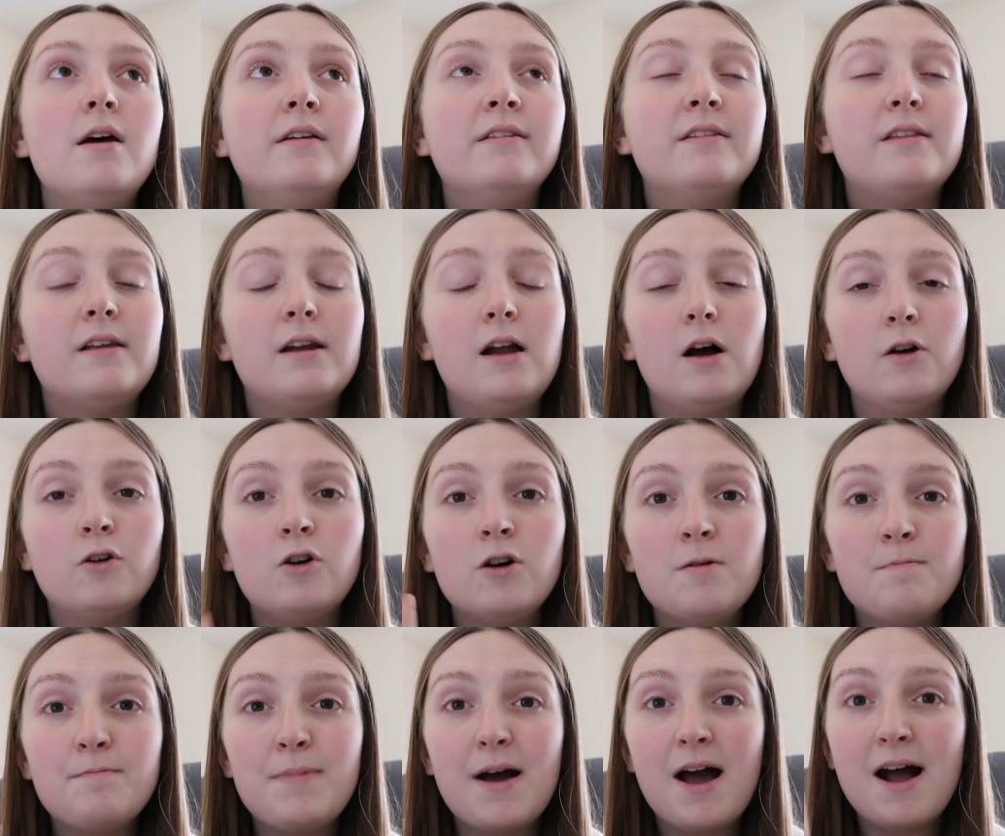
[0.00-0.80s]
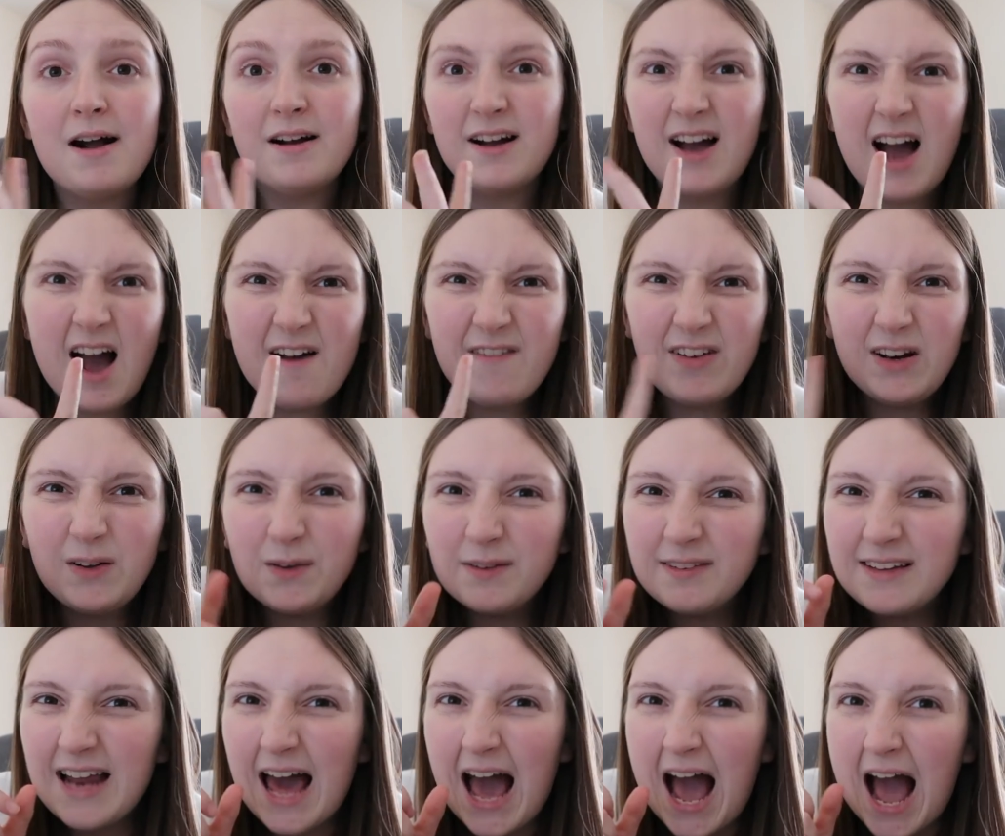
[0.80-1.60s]
So then I'll come back, have a little
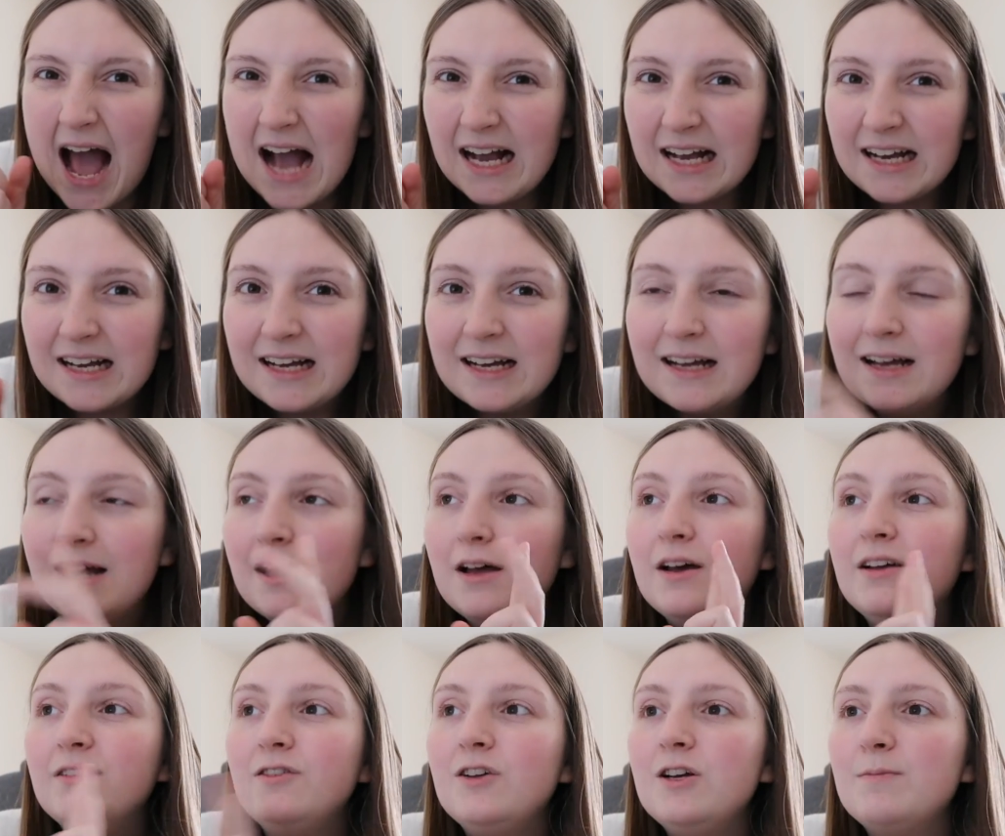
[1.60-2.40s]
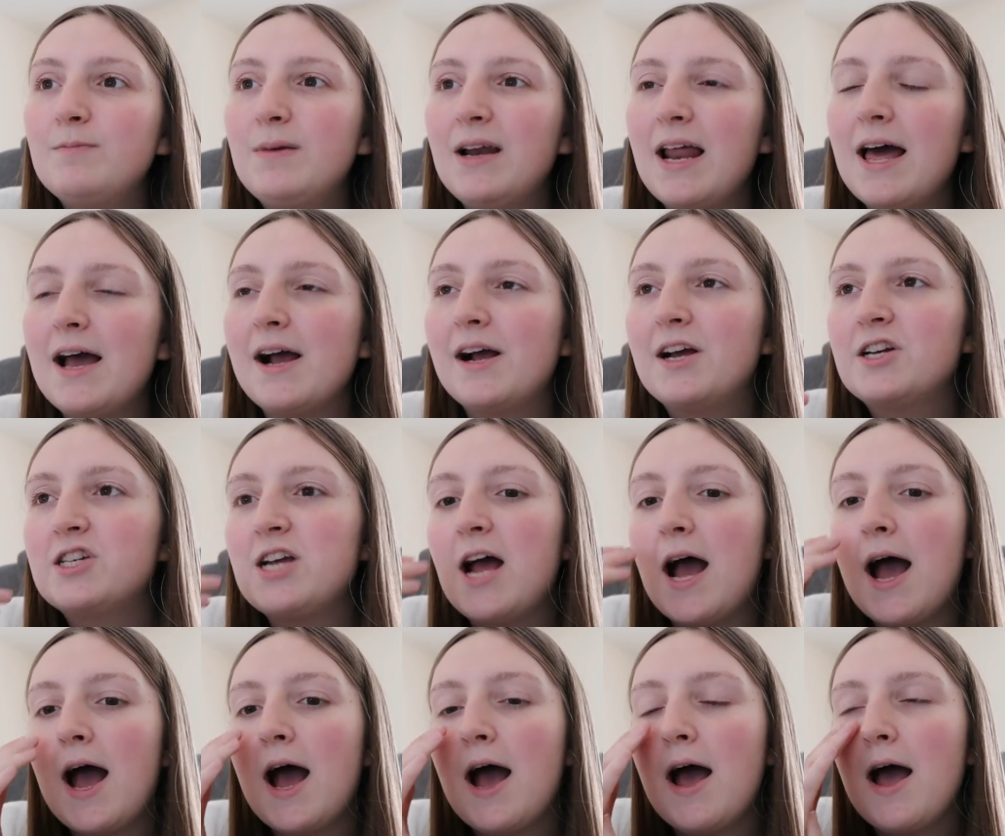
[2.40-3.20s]
snack, do my
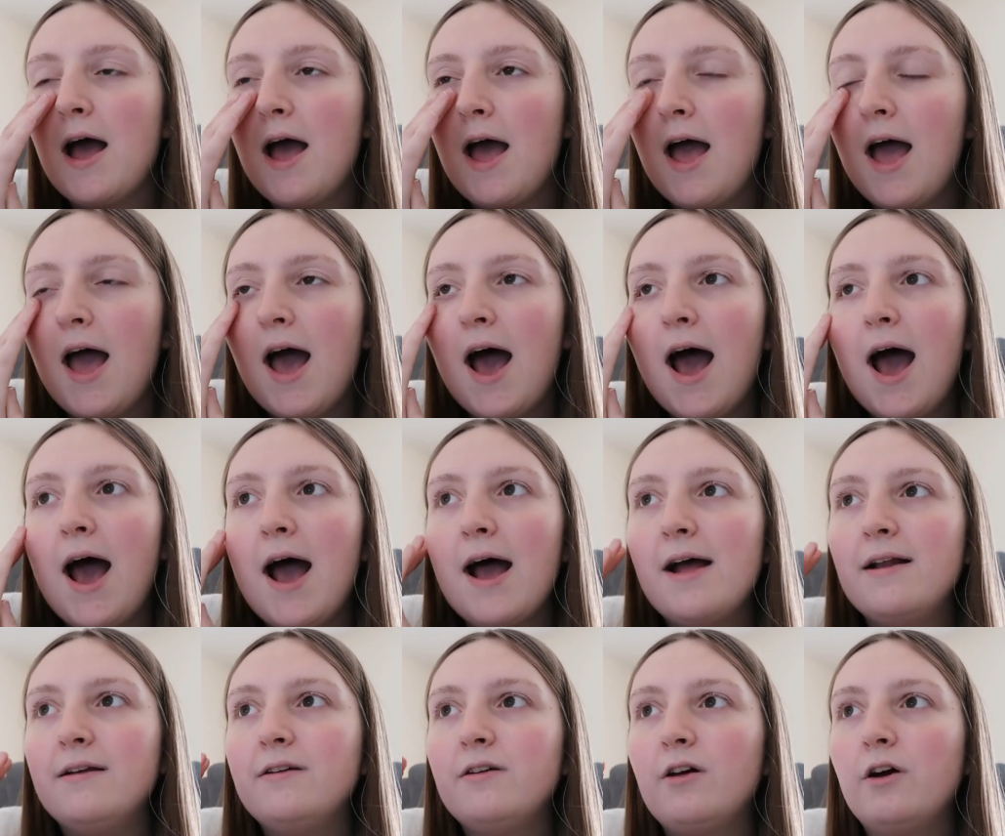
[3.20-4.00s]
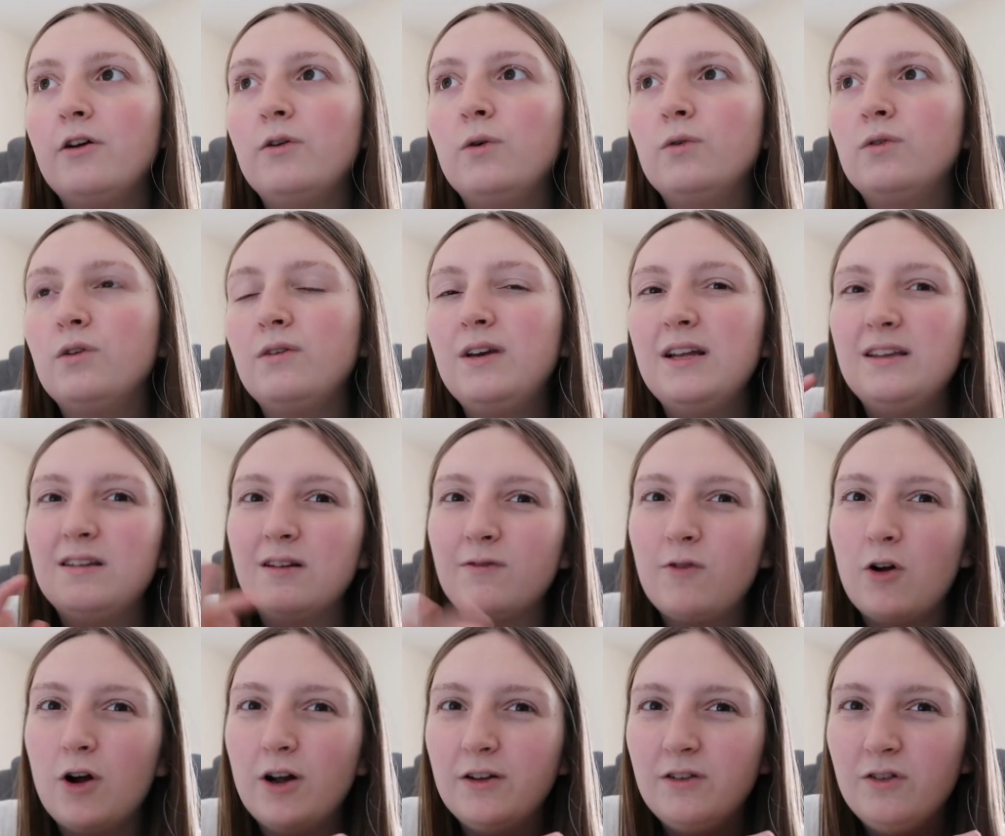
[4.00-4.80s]
lecture, and I also need
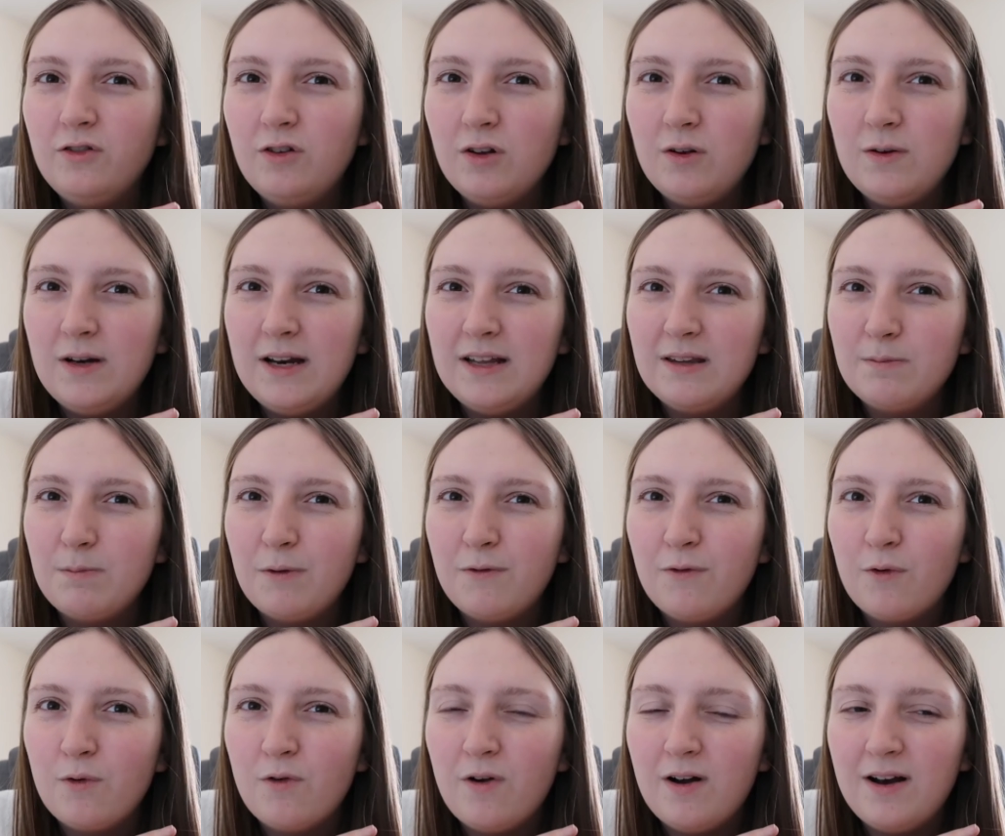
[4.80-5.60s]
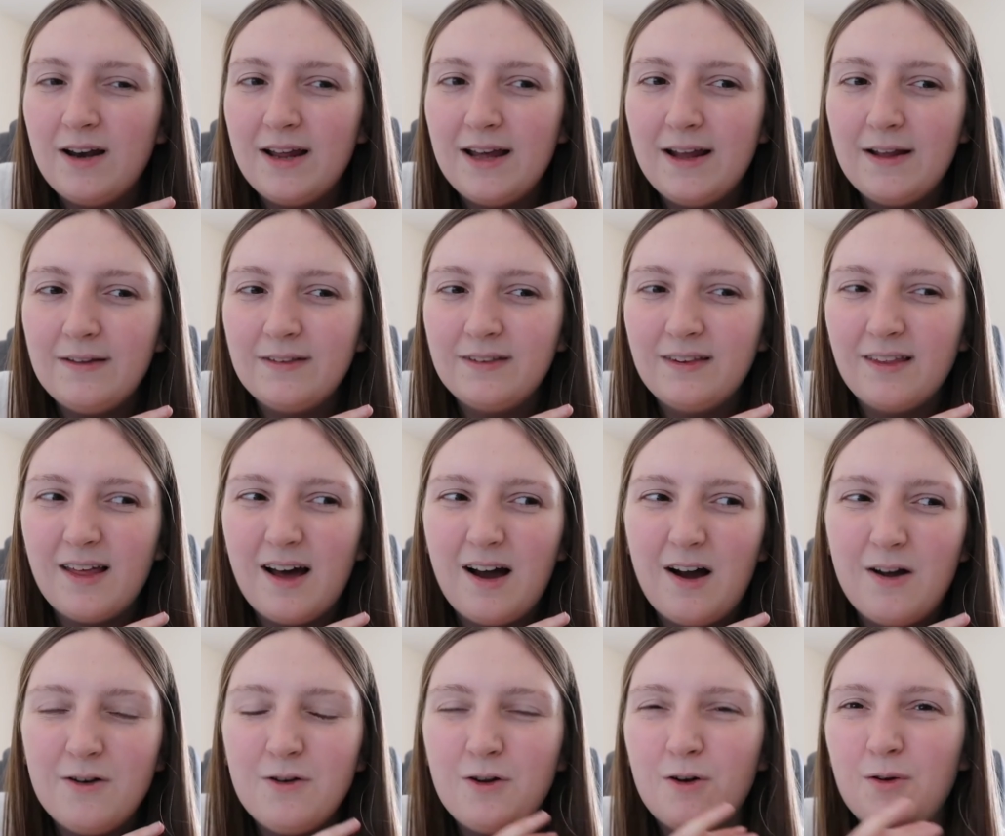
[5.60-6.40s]
to write a to-do list before I leave so
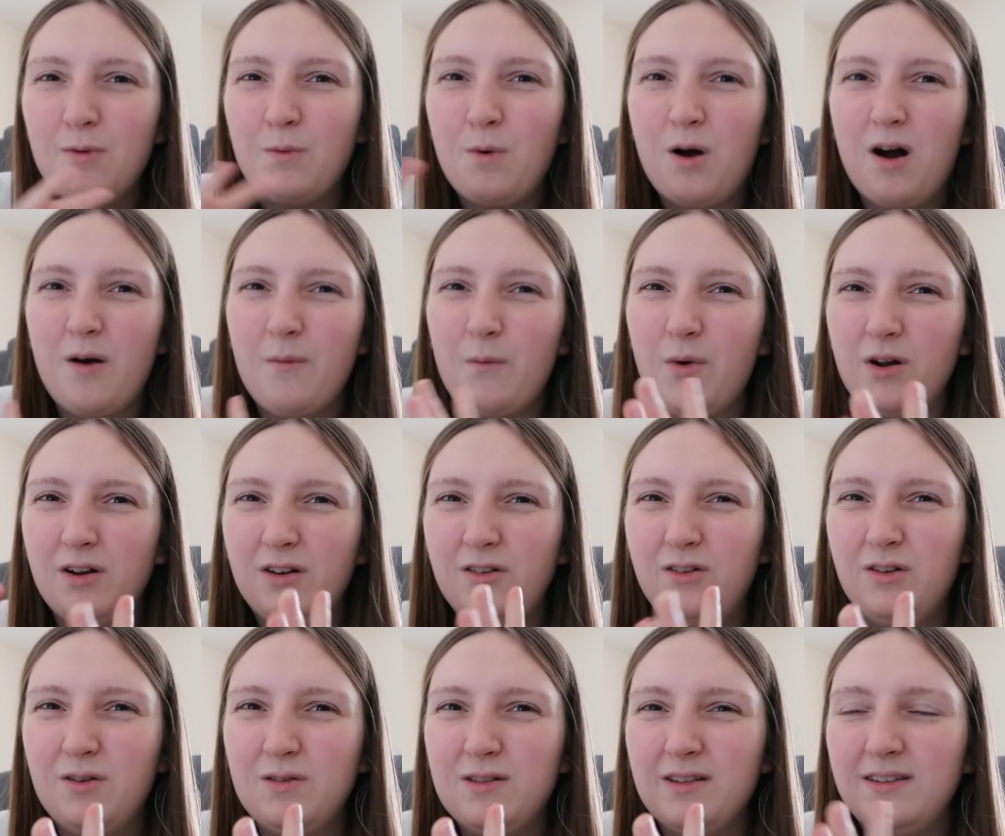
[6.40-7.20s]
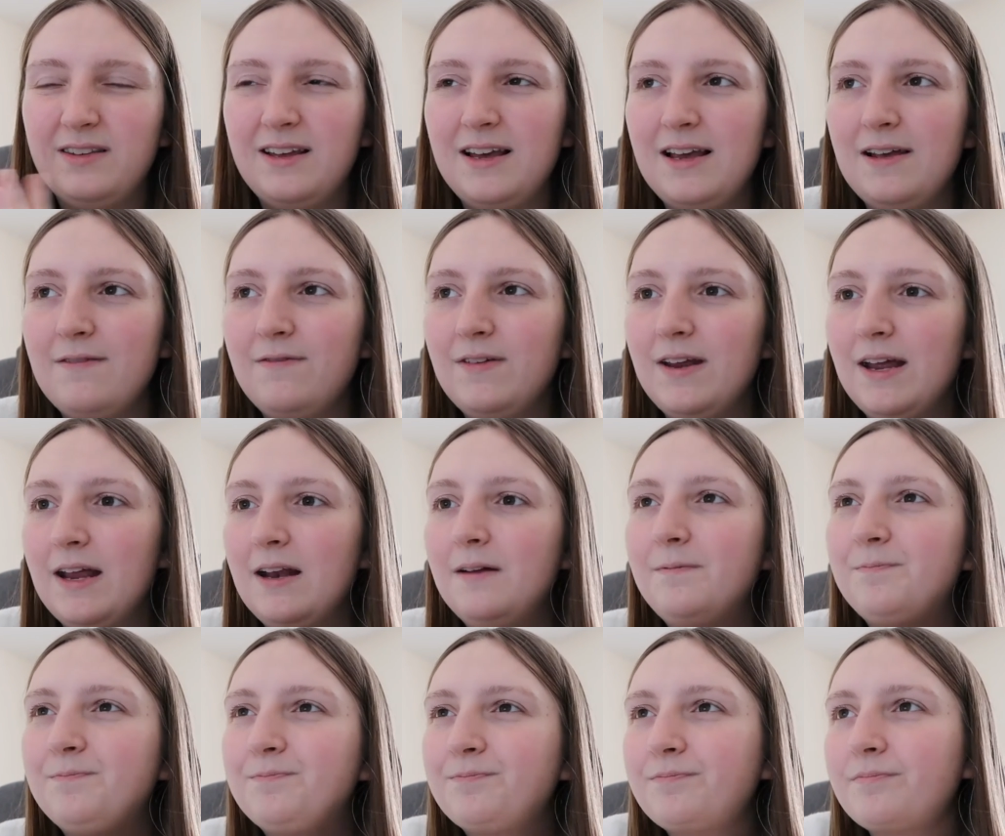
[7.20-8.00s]
that I know what I want to do this
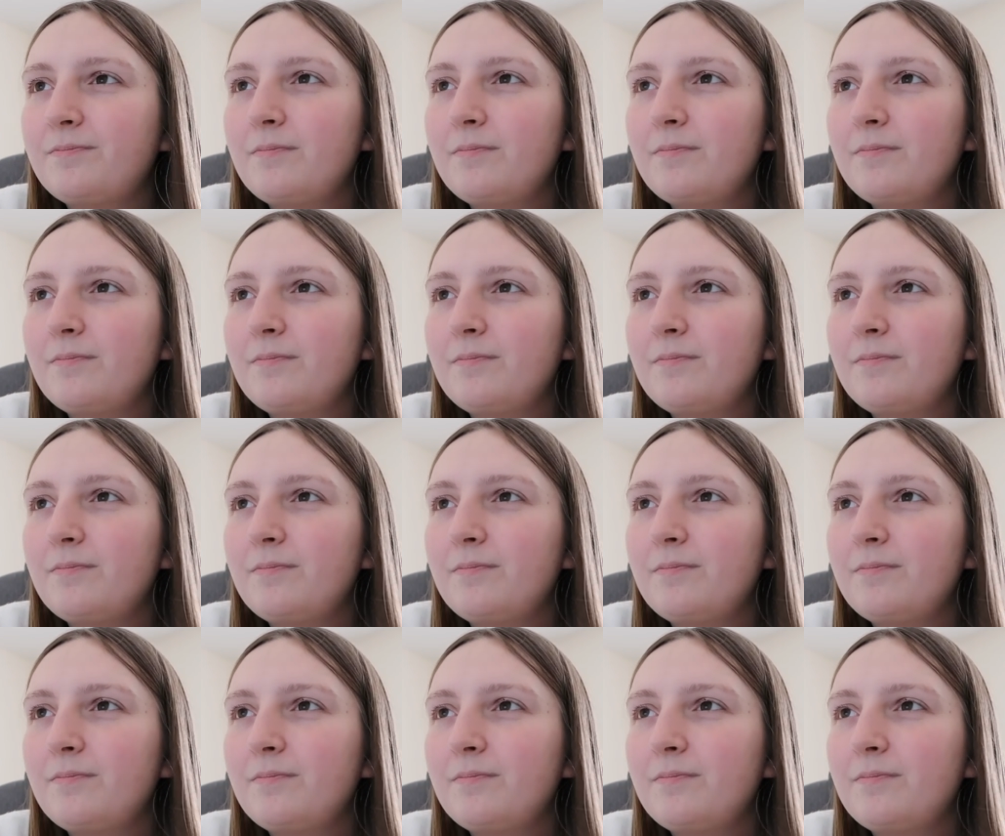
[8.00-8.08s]
evening.